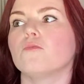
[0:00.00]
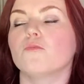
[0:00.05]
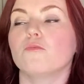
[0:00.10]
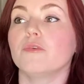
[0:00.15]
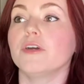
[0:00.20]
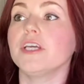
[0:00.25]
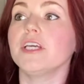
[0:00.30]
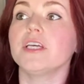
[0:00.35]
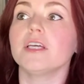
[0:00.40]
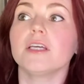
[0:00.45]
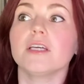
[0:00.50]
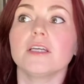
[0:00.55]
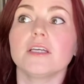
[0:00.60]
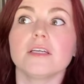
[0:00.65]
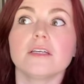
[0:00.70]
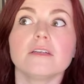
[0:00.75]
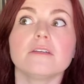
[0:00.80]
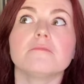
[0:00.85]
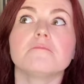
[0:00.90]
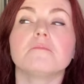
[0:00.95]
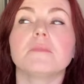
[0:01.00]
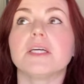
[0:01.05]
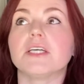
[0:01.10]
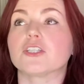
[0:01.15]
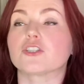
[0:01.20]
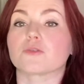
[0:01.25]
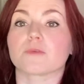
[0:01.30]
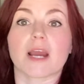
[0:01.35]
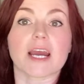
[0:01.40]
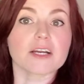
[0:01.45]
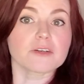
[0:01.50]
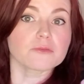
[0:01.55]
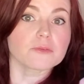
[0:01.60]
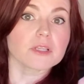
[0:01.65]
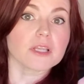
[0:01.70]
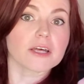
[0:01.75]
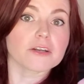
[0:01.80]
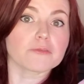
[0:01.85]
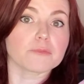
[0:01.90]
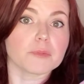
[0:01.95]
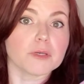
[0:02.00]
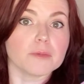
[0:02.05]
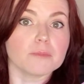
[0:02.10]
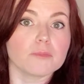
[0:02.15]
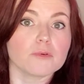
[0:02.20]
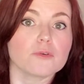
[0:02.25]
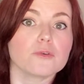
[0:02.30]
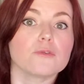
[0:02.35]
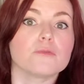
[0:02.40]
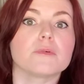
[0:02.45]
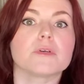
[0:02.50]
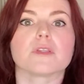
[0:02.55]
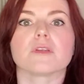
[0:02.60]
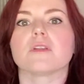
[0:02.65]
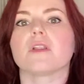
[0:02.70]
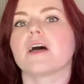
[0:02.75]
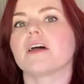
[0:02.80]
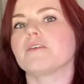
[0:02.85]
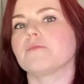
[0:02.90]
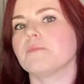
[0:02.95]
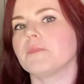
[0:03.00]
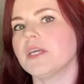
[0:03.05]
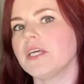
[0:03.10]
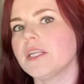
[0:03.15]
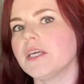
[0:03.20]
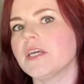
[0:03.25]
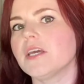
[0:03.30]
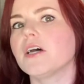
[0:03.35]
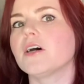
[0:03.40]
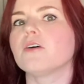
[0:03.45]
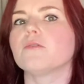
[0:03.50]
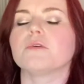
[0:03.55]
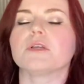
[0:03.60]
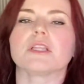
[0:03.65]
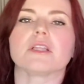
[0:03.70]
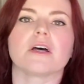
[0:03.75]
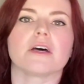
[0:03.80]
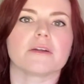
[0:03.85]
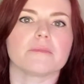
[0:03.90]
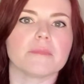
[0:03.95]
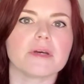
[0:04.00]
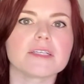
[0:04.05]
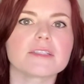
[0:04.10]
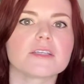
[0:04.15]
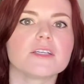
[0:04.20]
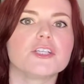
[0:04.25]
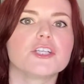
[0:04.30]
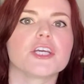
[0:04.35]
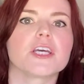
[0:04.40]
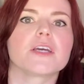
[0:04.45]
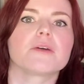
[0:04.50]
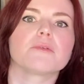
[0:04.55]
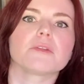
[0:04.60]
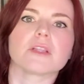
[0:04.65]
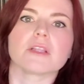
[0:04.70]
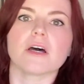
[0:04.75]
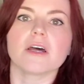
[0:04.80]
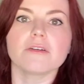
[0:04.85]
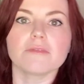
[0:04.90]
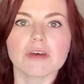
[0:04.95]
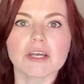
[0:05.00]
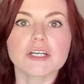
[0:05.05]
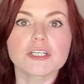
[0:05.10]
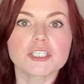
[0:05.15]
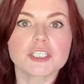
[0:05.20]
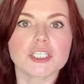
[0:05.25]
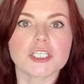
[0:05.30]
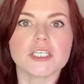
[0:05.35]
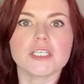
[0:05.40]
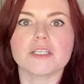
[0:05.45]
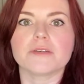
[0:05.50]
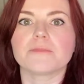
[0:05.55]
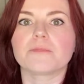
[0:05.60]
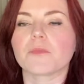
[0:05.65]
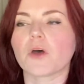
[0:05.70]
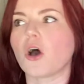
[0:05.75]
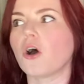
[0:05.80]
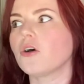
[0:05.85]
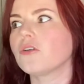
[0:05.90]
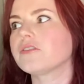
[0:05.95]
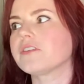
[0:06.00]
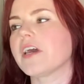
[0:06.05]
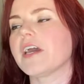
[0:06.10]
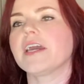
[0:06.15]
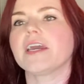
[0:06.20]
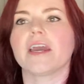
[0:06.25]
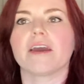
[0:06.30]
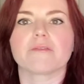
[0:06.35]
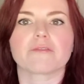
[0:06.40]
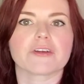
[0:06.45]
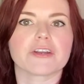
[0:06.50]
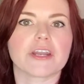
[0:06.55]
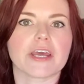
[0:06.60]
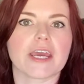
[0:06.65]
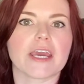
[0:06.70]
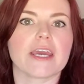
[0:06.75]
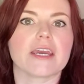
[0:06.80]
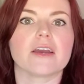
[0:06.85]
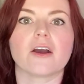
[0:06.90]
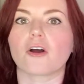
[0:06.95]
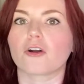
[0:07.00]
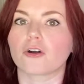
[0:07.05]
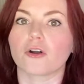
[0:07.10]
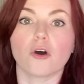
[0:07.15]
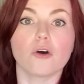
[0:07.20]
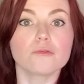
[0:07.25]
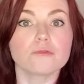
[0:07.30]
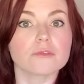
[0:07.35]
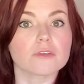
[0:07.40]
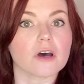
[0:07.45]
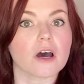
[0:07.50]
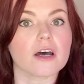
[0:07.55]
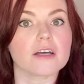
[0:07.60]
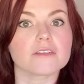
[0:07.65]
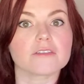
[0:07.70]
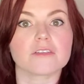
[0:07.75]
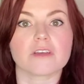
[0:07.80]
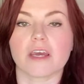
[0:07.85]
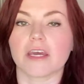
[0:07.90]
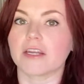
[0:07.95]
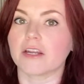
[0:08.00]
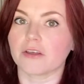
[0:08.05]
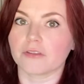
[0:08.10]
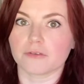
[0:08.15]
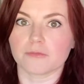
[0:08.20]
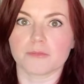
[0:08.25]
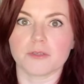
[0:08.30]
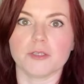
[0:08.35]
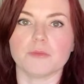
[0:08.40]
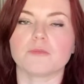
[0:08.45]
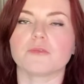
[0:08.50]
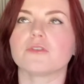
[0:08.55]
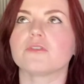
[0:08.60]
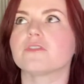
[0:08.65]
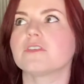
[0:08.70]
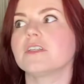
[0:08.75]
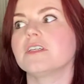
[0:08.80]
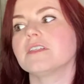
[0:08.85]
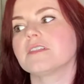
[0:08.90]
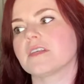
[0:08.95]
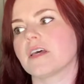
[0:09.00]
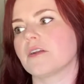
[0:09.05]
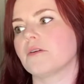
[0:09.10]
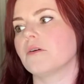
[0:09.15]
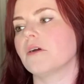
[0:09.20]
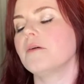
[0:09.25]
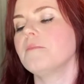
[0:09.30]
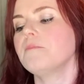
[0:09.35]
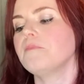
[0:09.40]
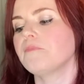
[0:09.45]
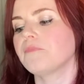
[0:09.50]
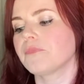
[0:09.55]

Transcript: we interact with a lot of people, with a lot of media, with a lot of messaging, with a lot of energy all day, every day, our own thoughts and other people's and etc.